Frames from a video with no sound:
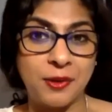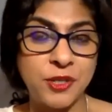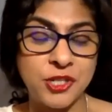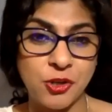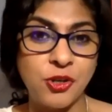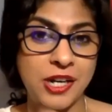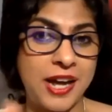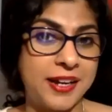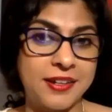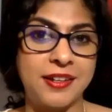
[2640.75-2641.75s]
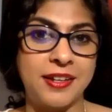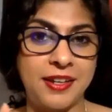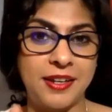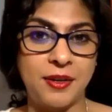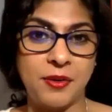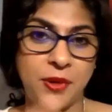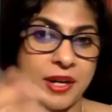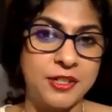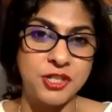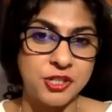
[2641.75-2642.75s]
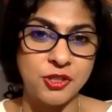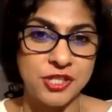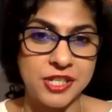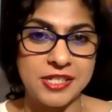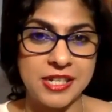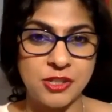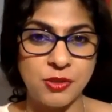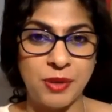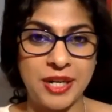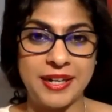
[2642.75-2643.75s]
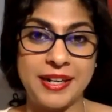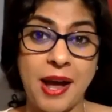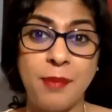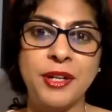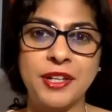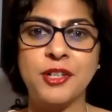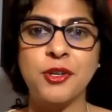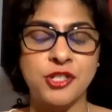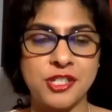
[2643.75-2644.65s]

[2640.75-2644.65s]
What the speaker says: which looked like it took 6 days to build it. Yeah, but it took